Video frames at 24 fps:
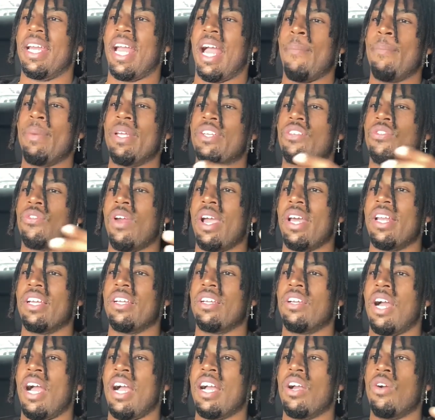i be trying to
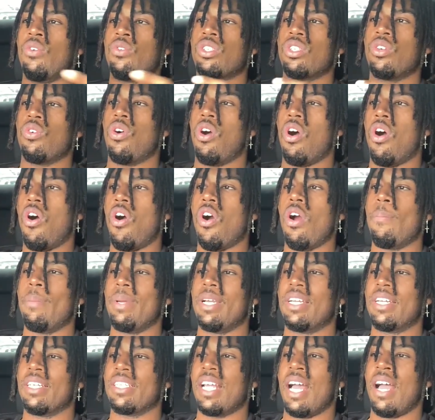go, i go so hard
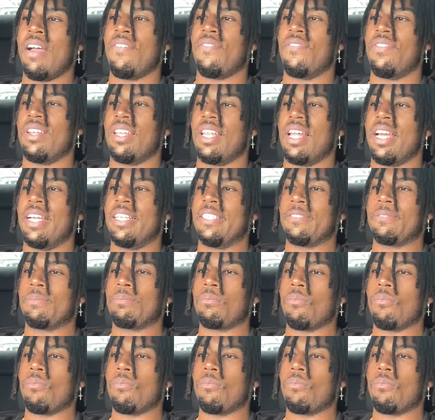because i feel like